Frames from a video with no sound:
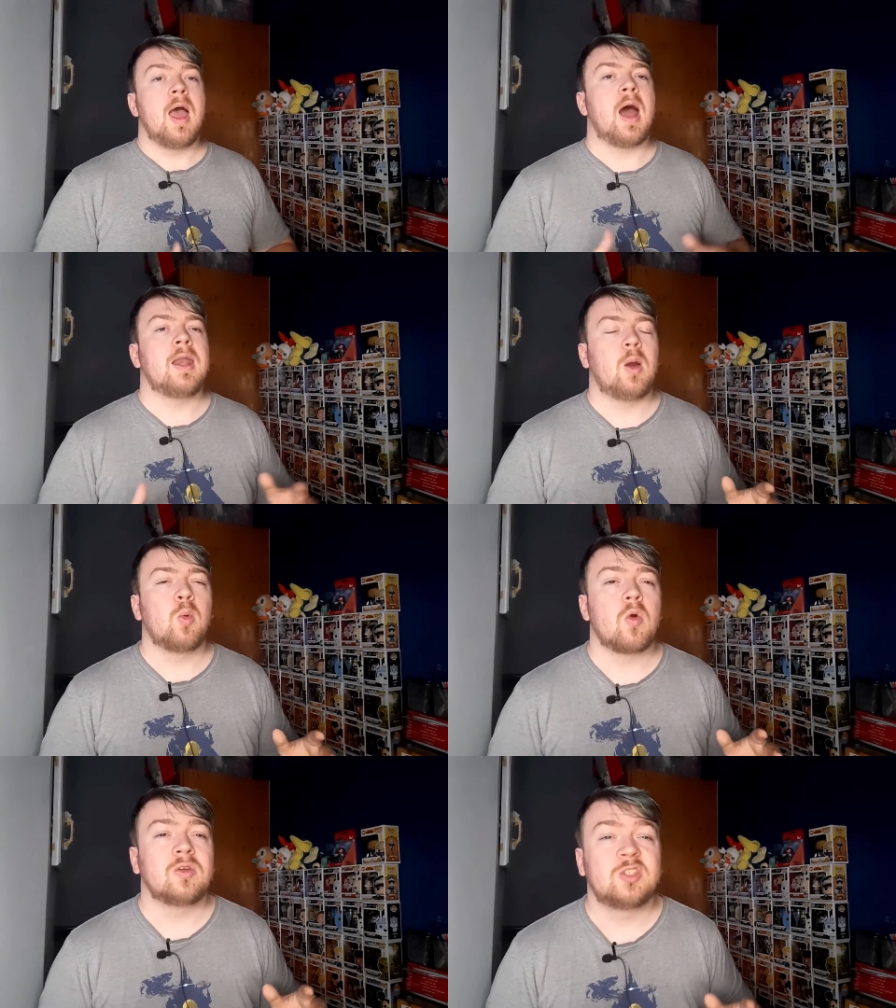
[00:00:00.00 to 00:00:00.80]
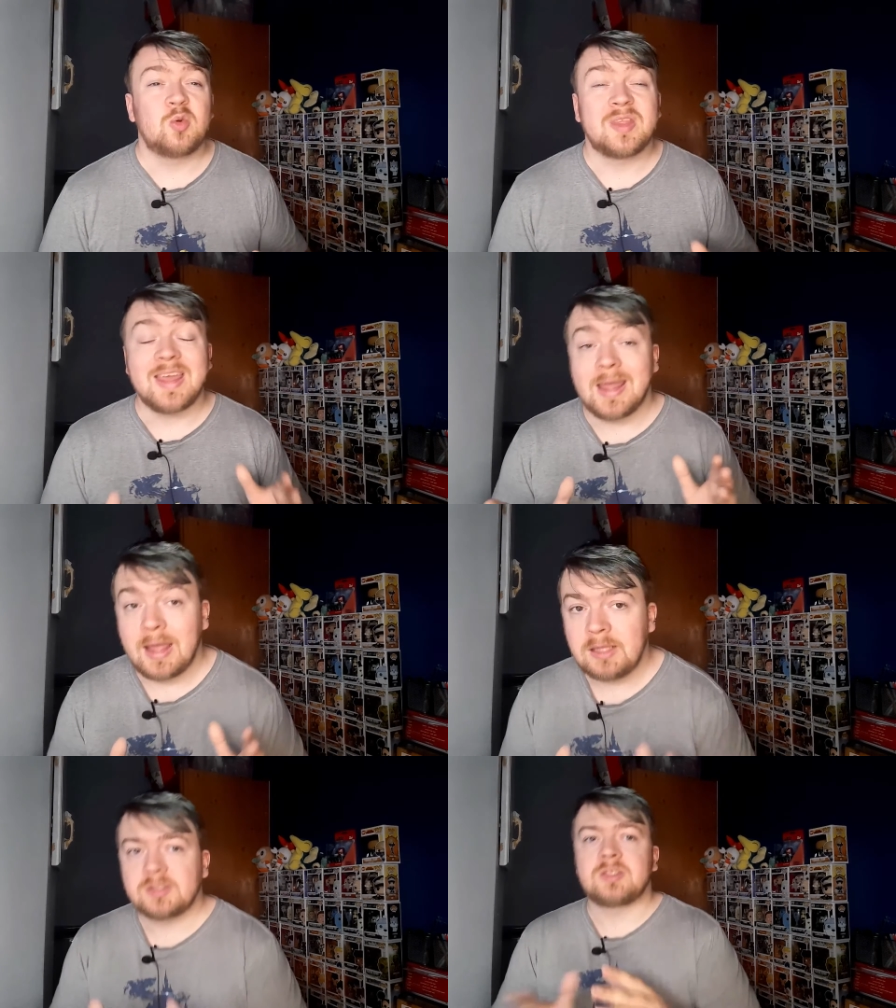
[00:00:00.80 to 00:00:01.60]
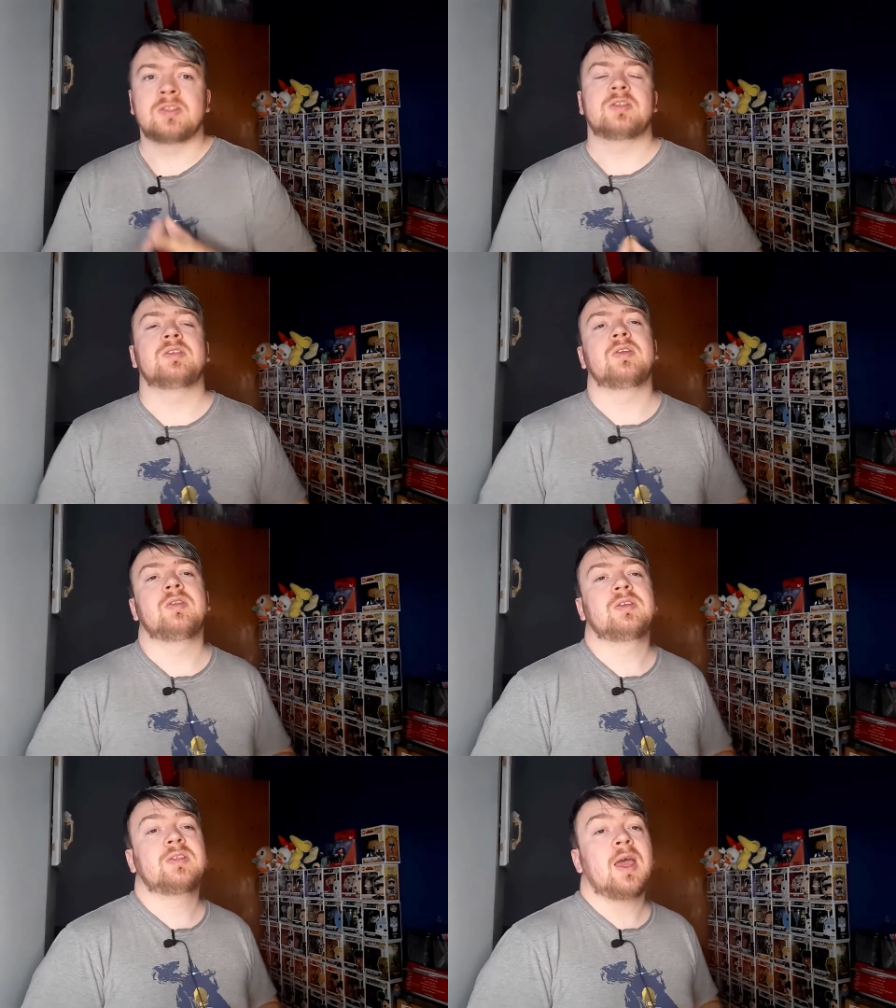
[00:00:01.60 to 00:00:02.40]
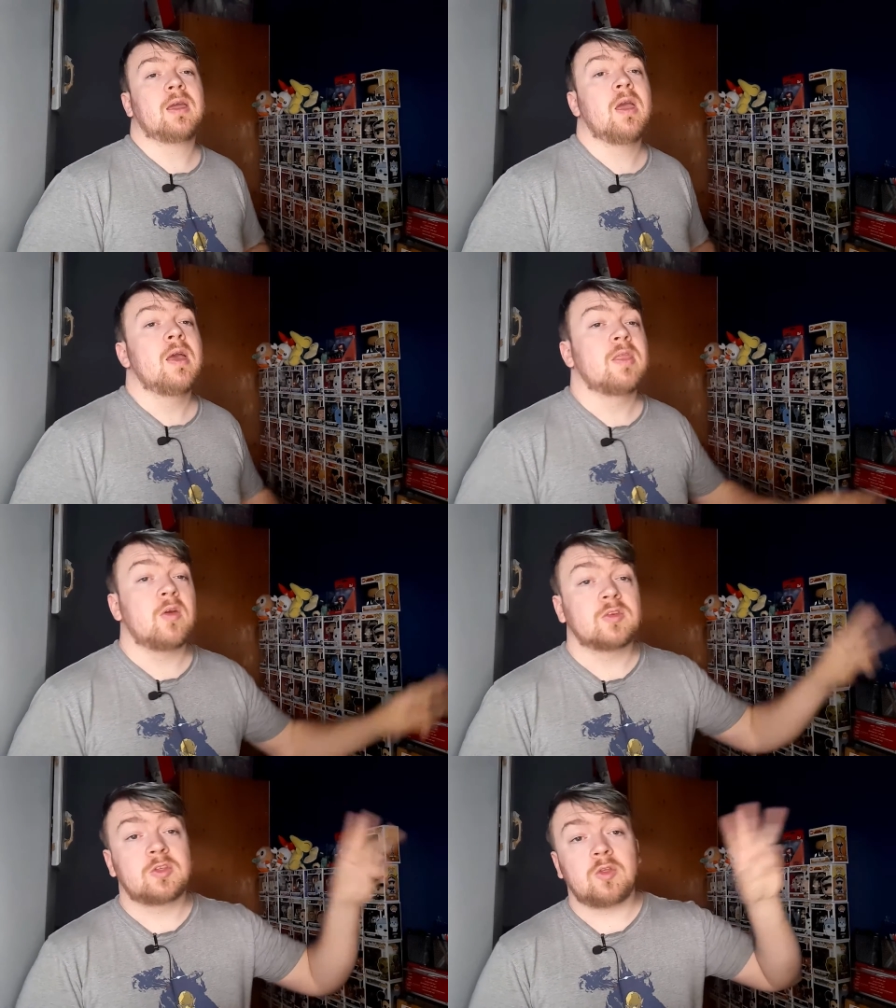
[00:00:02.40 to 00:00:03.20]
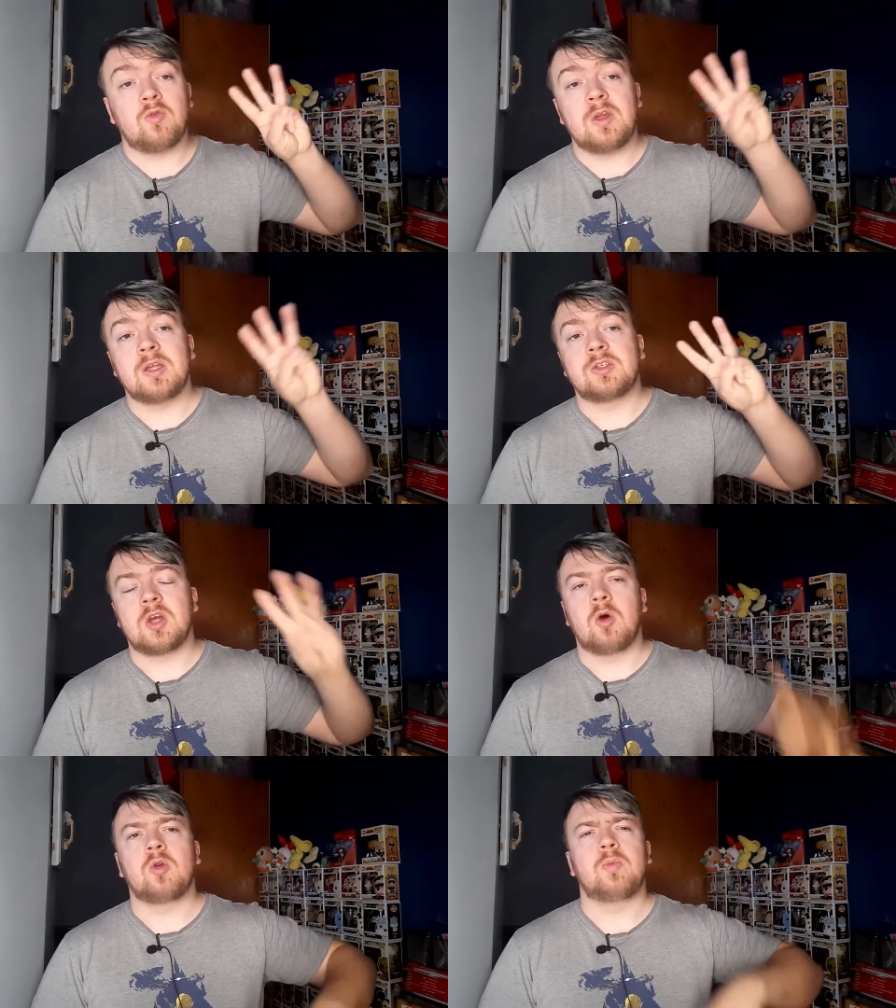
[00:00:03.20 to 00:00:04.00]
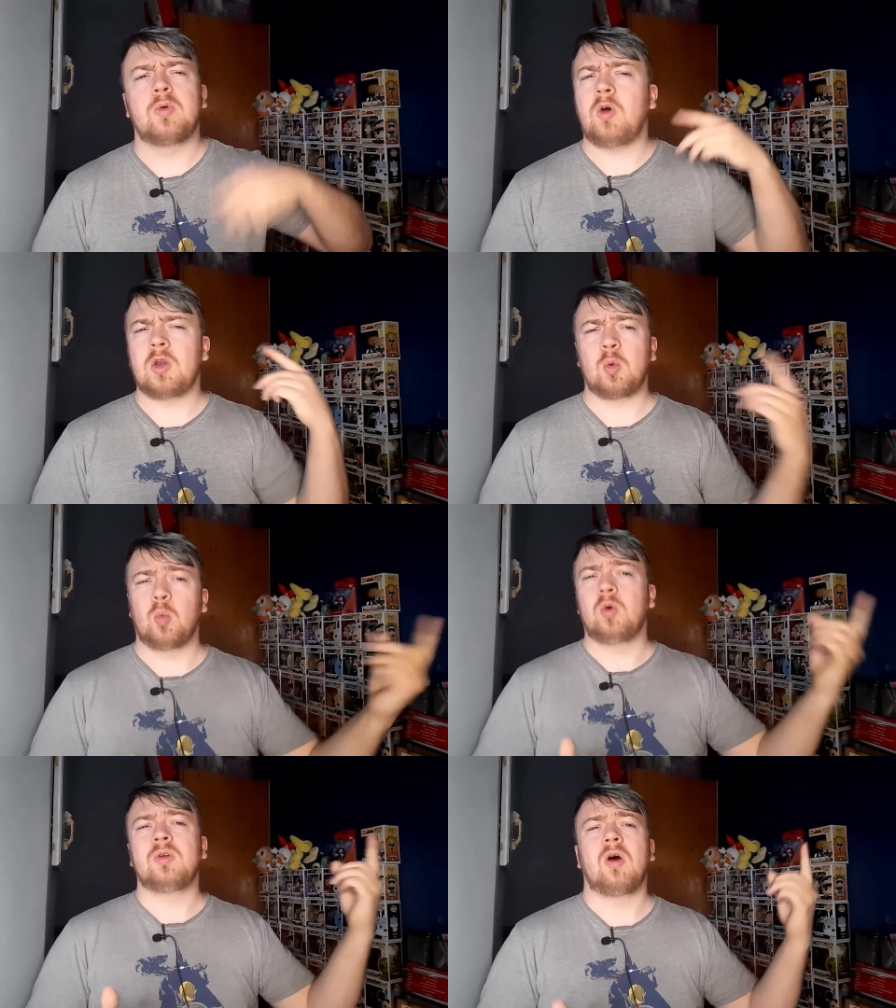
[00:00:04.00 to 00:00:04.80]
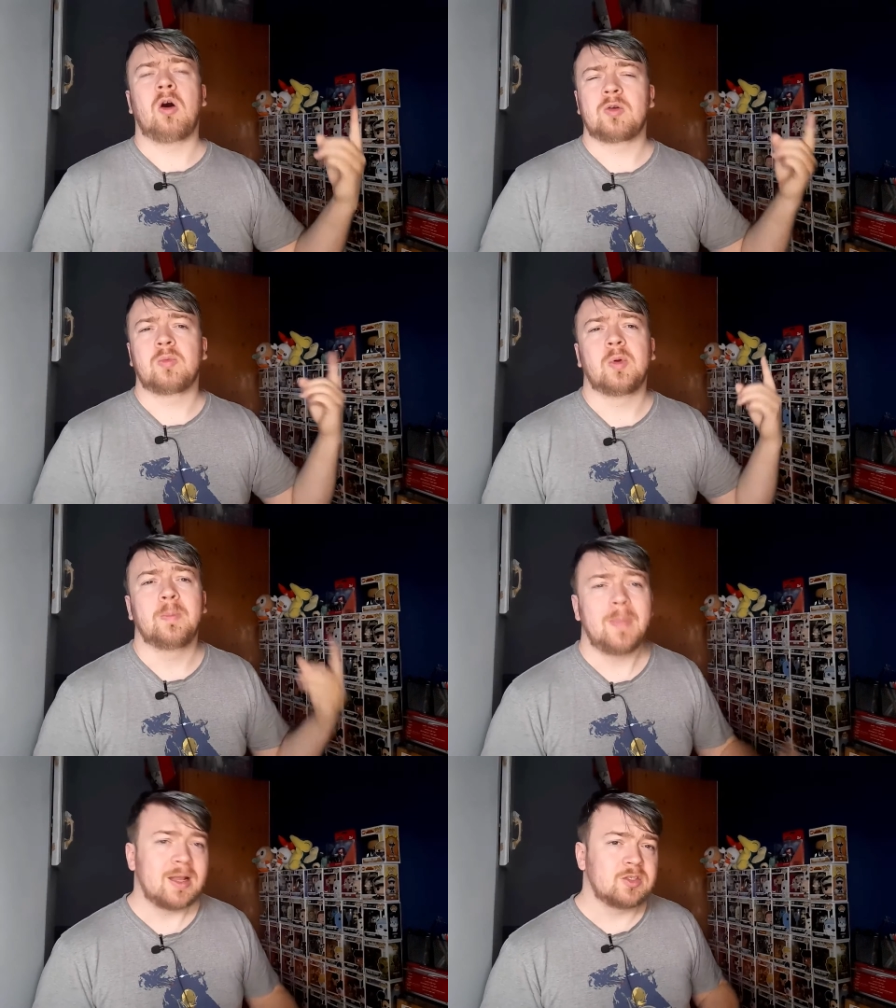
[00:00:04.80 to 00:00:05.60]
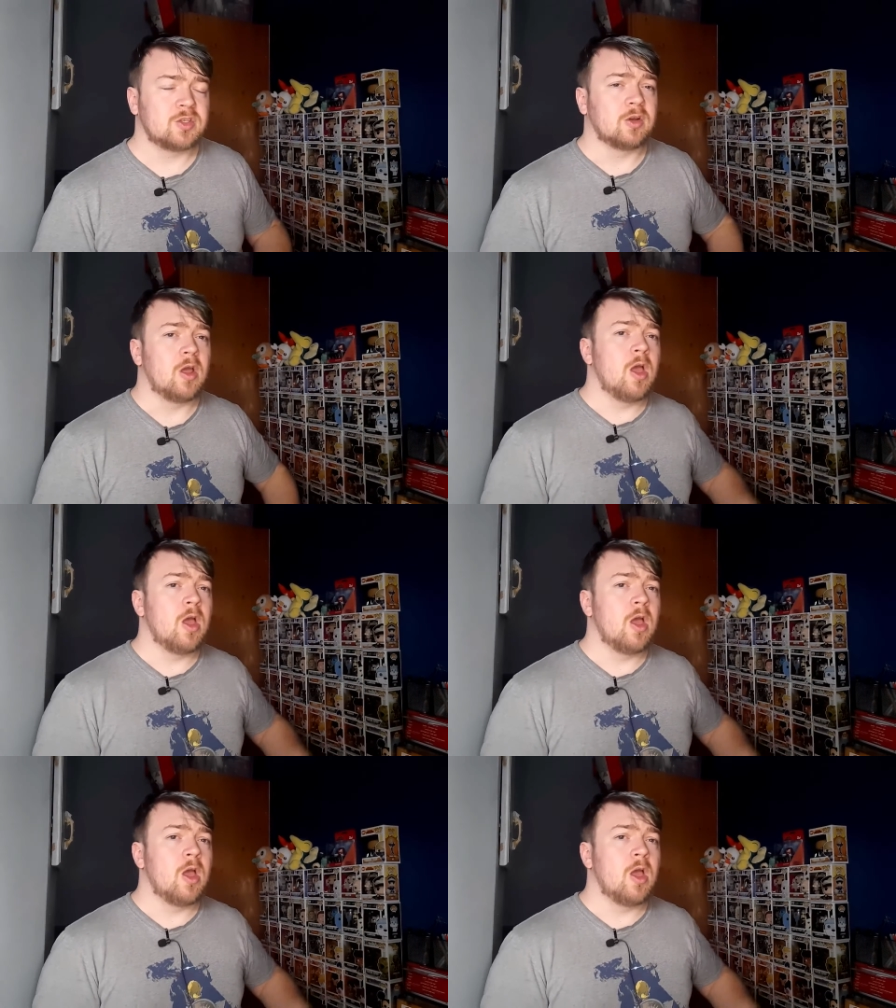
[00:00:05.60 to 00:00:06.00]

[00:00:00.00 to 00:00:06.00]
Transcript: And now we're on to the instances in this deck. There is 3 in total, but only 1 honorable mention.